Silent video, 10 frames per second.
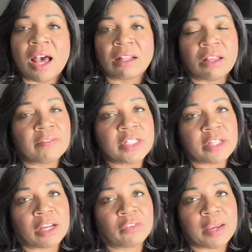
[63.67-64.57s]
I love to
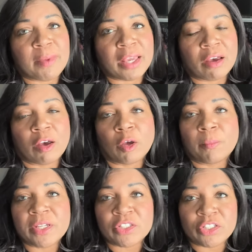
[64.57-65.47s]
decorate my
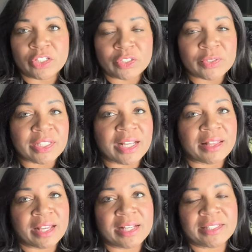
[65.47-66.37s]
home using
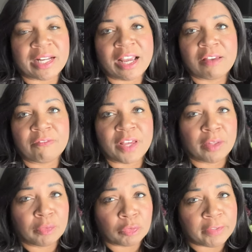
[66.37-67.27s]
things that I have
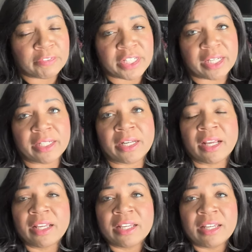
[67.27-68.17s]
found thrifting
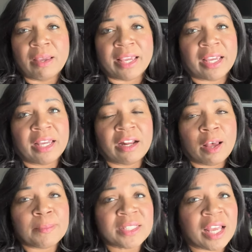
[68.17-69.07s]
and
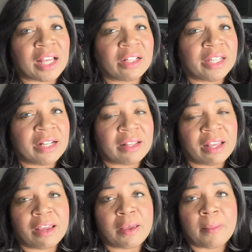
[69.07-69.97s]
upcycling
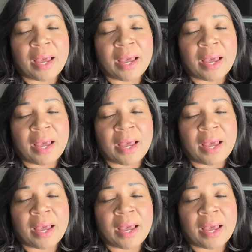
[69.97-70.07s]
them.